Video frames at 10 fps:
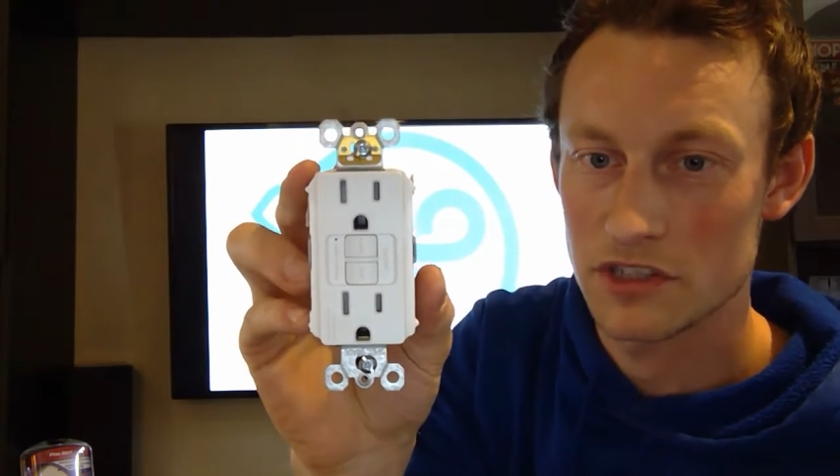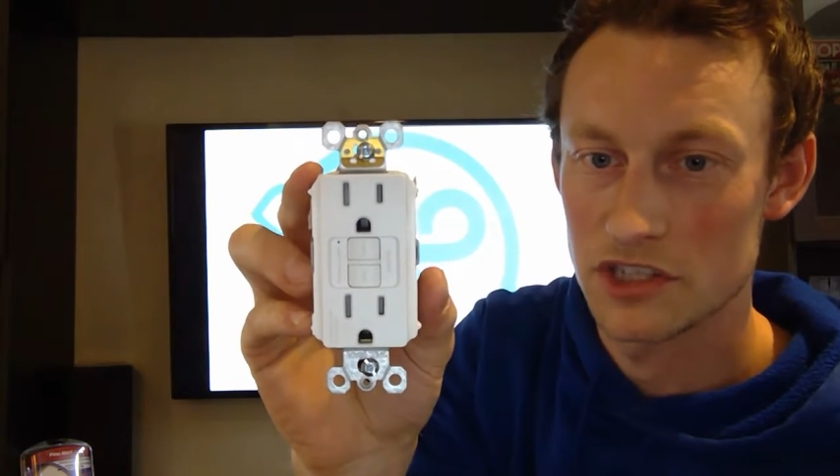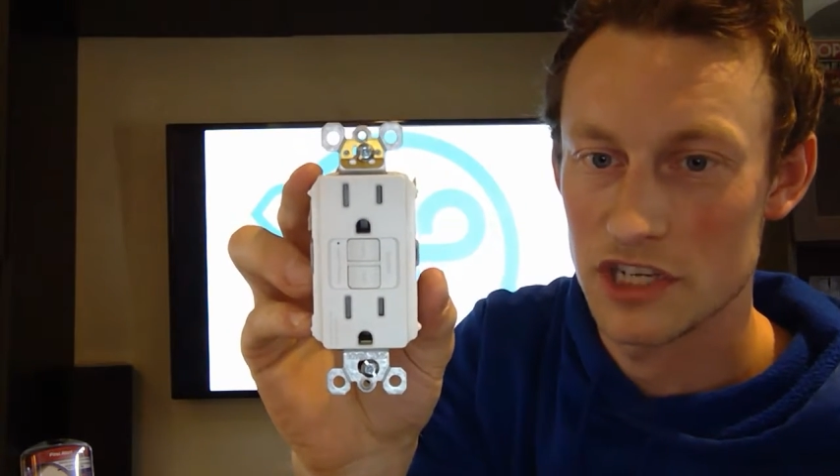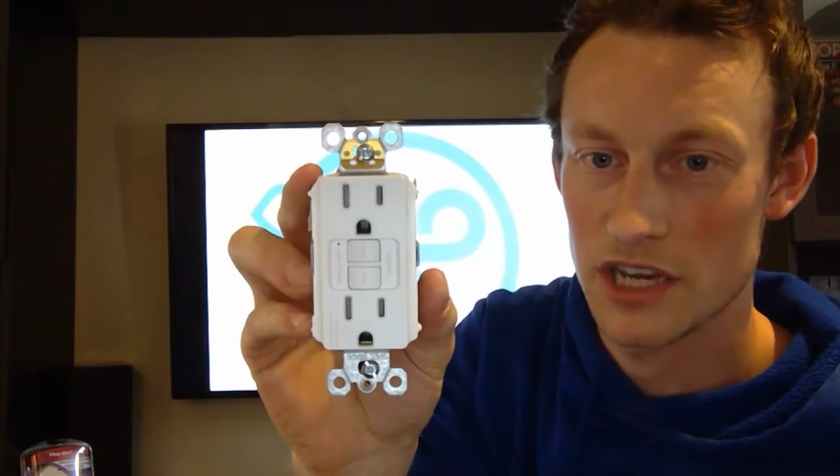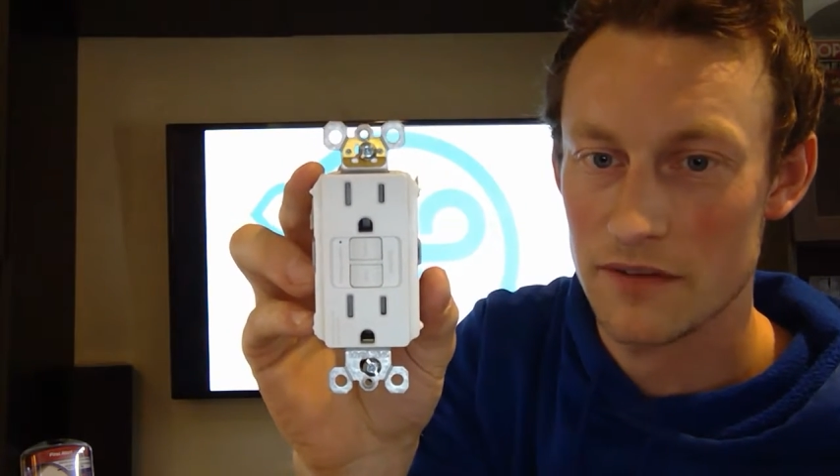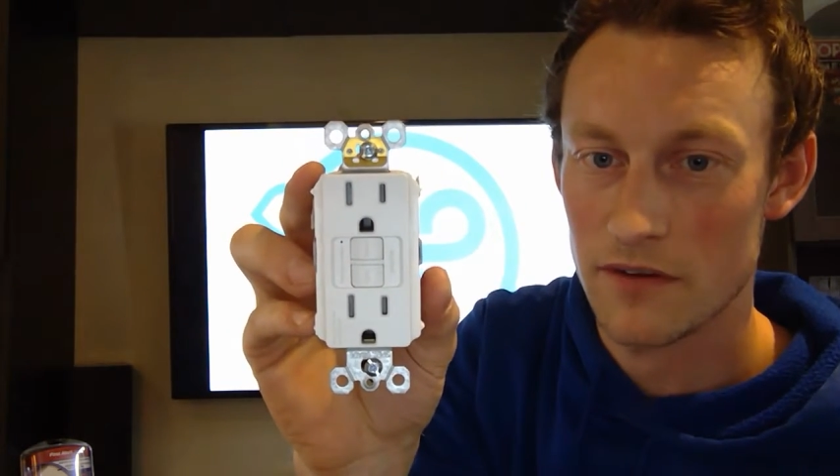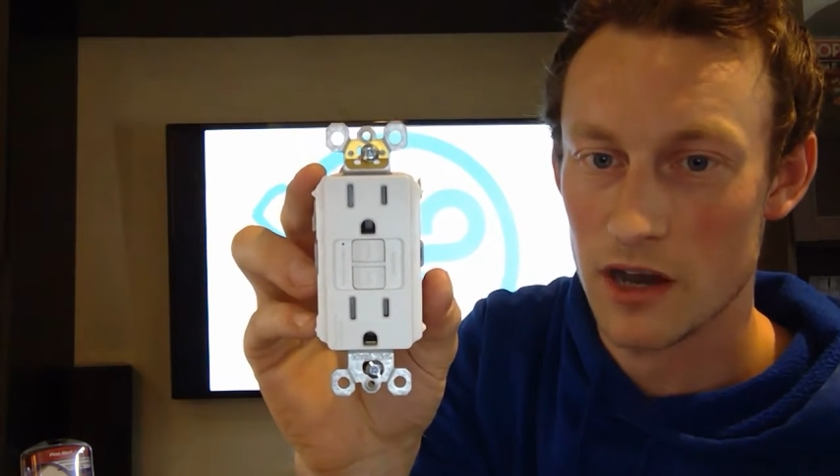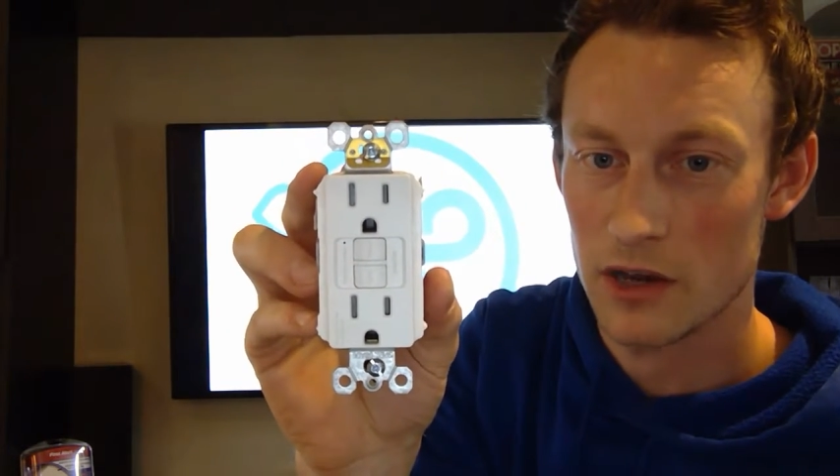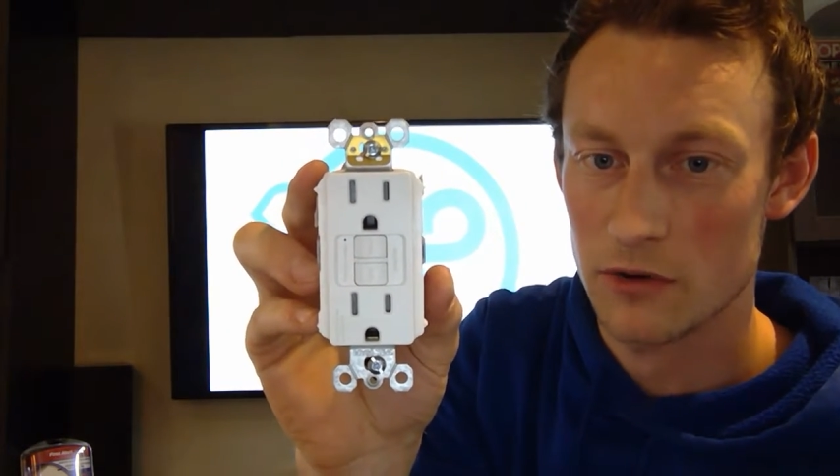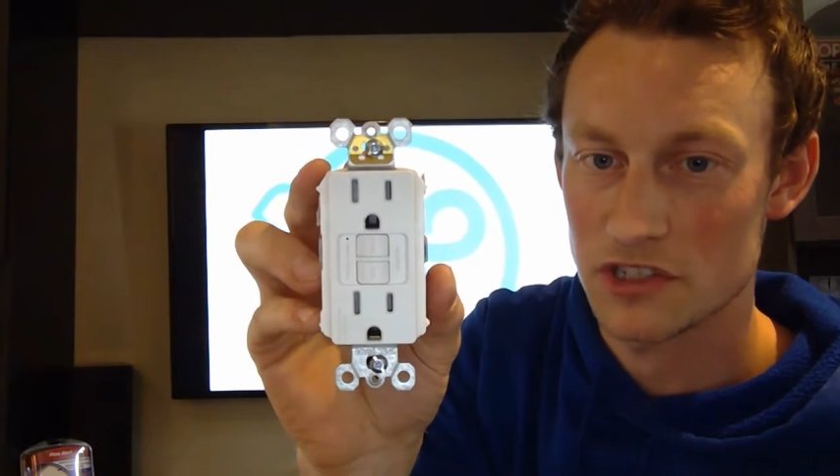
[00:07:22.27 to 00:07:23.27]

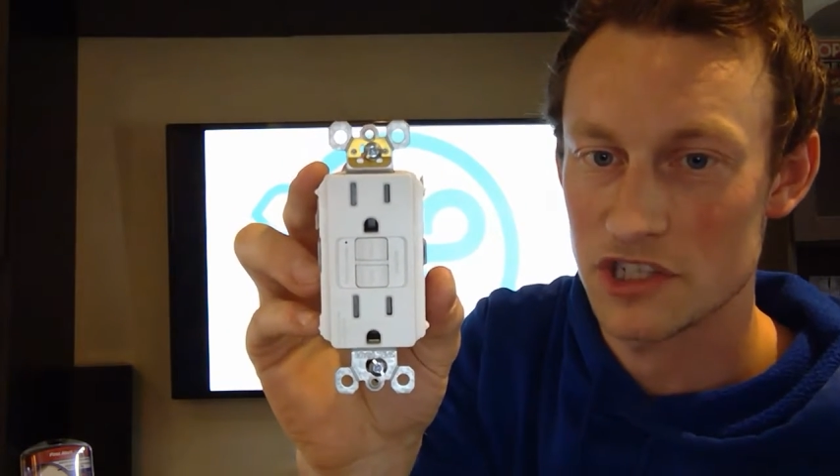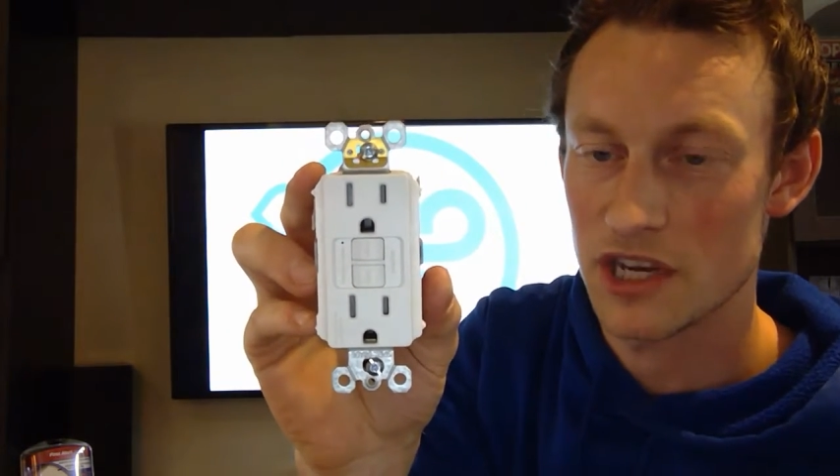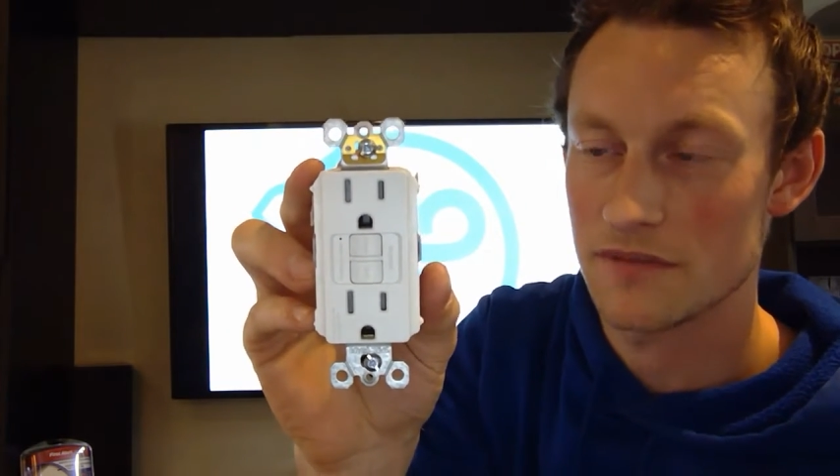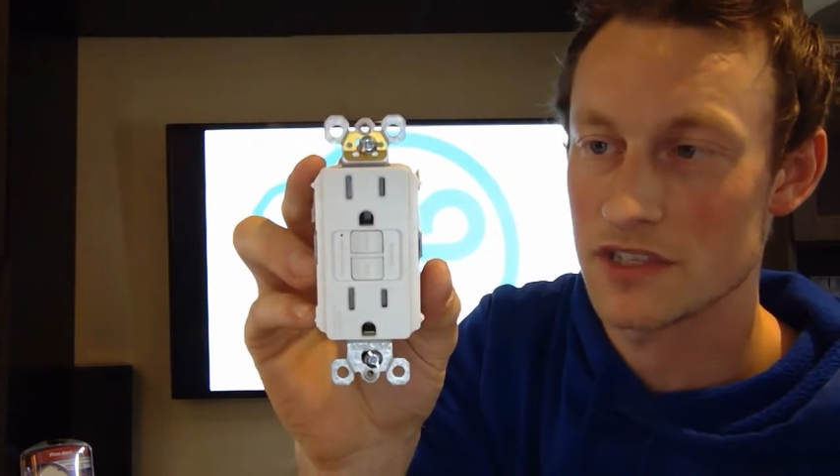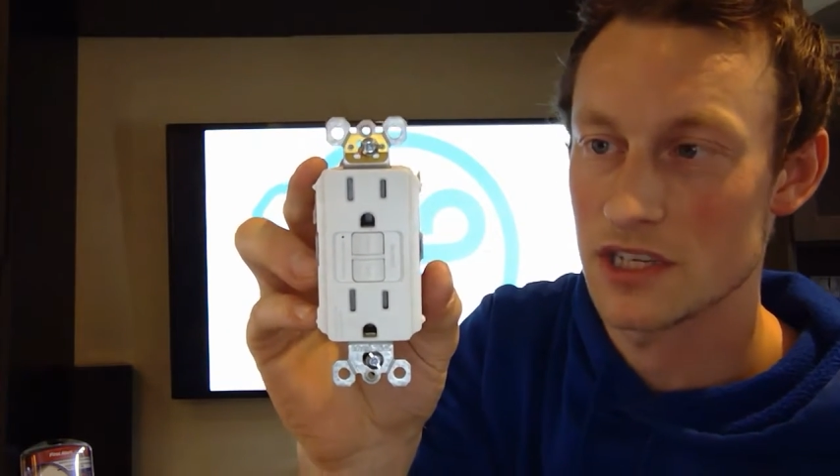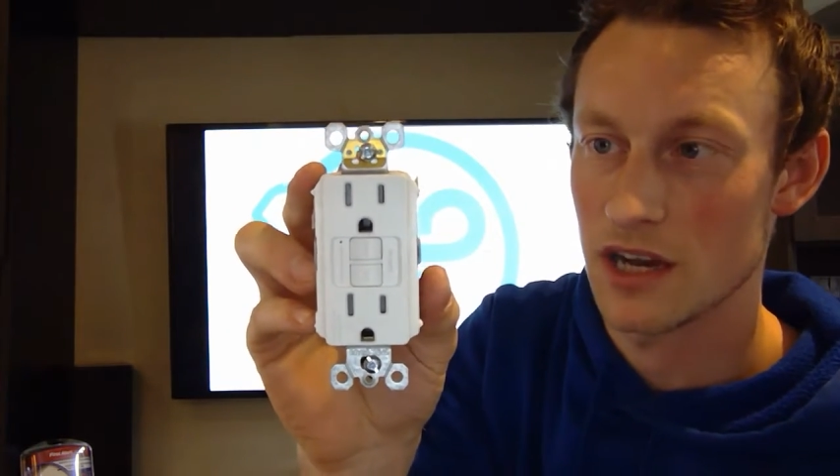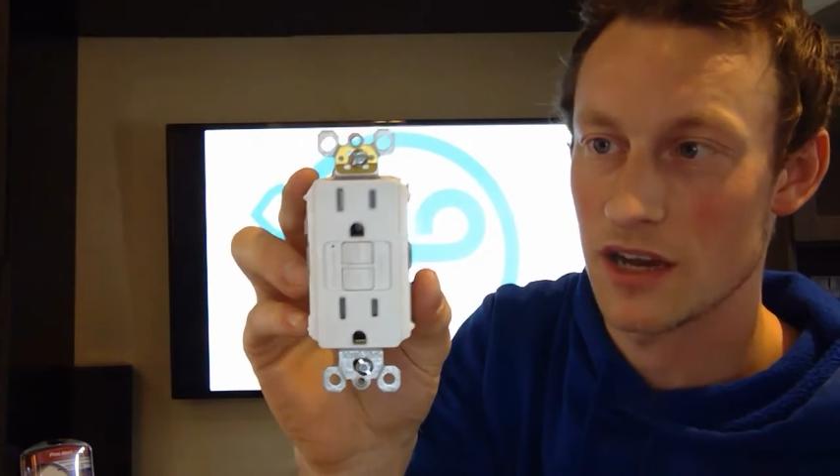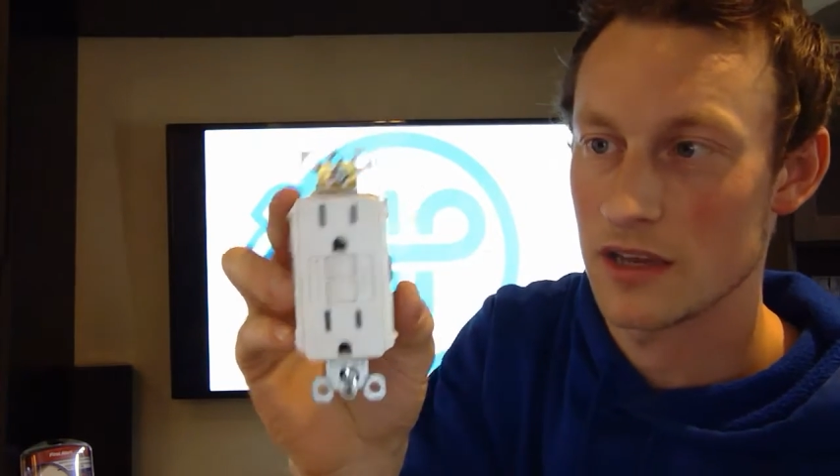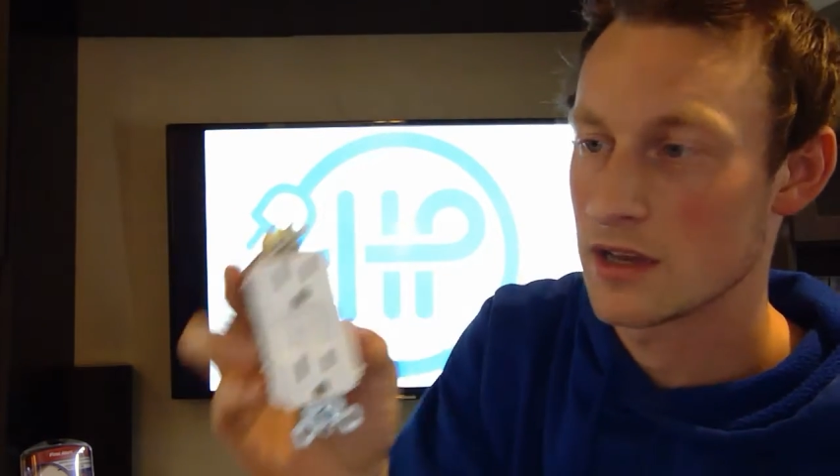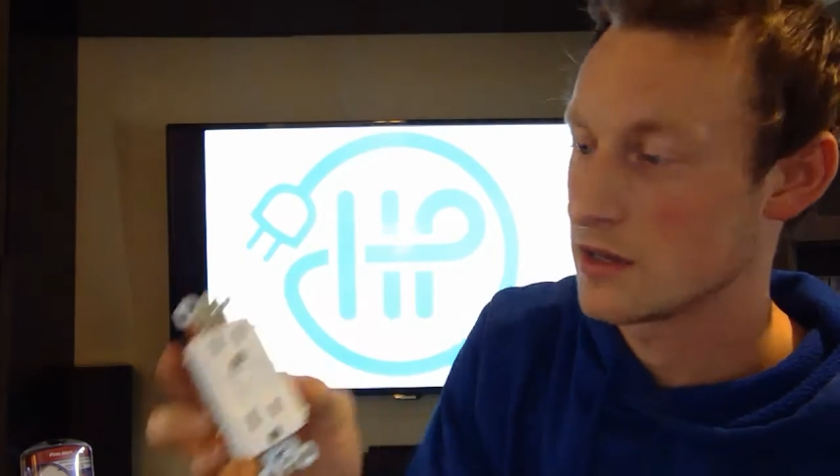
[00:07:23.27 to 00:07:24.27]
GFI or GFCI.